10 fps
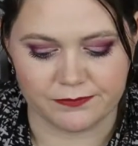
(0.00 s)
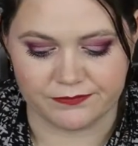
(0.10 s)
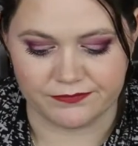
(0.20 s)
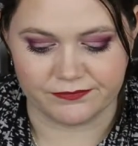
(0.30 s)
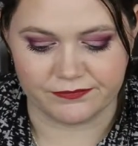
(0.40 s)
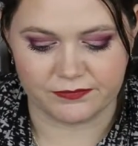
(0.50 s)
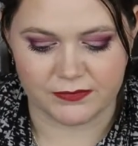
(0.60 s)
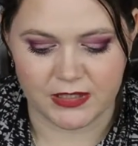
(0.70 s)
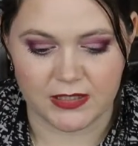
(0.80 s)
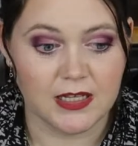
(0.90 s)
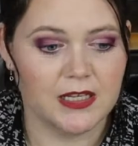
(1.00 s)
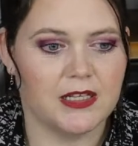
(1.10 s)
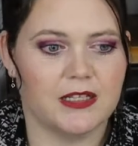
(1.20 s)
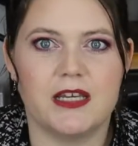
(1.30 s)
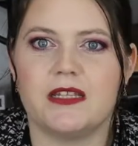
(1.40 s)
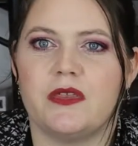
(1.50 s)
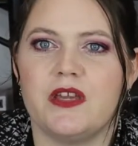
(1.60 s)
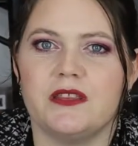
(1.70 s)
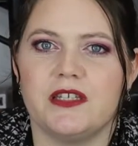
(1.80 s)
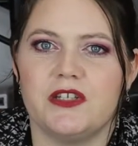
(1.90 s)
The other
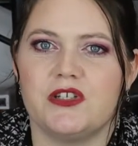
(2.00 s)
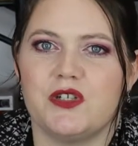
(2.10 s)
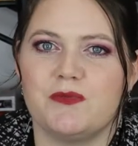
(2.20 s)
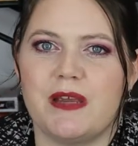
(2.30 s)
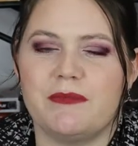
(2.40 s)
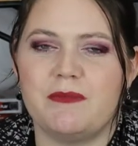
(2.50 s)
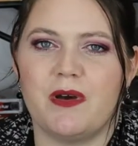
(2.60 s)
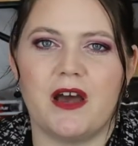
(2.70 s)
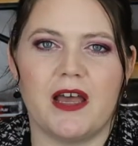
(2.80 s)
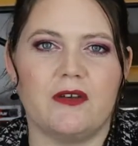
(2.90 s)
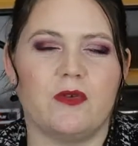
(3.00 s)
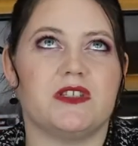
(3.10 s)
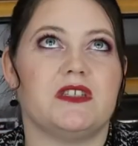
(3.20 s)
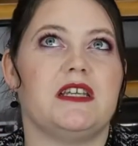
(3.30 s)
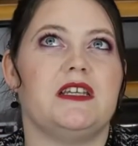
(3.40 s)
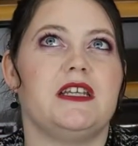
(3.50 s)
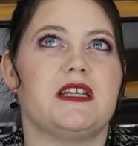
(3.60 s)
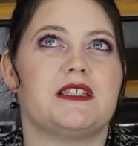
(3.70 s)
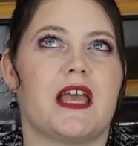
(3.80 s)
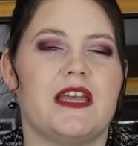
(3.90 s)
thing that YouTube made me buy was the
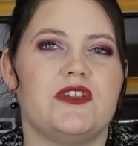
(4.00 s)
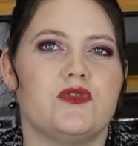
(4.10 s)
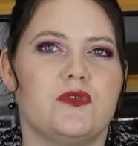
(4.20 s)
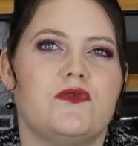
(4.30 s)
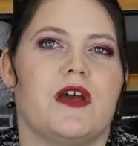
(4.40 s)
NYX Angel